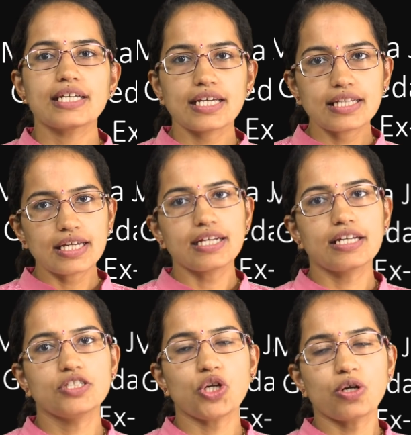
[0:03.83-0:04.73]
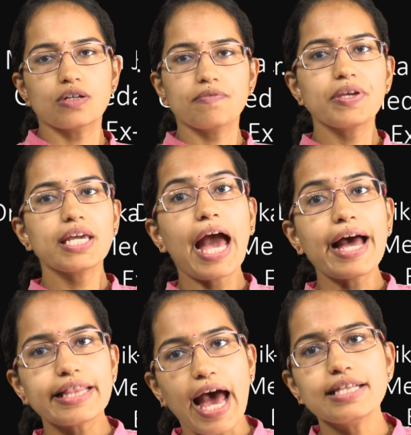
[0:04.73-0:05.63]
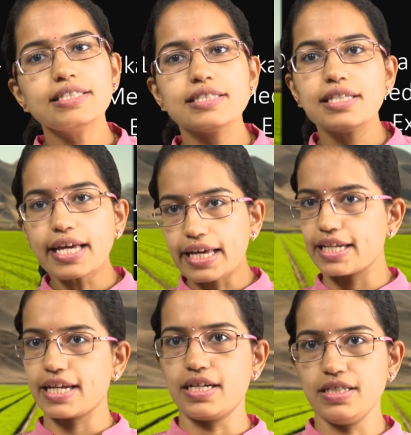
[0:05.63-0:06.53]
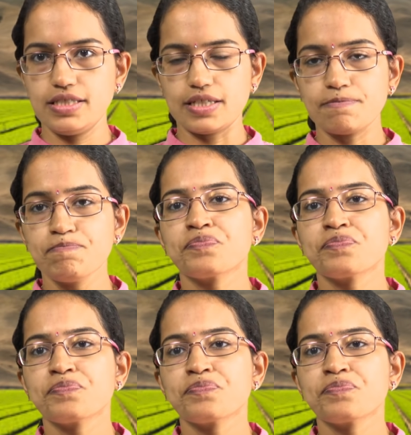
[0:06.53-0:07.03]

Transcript: in Indian geography and that's the agriculture.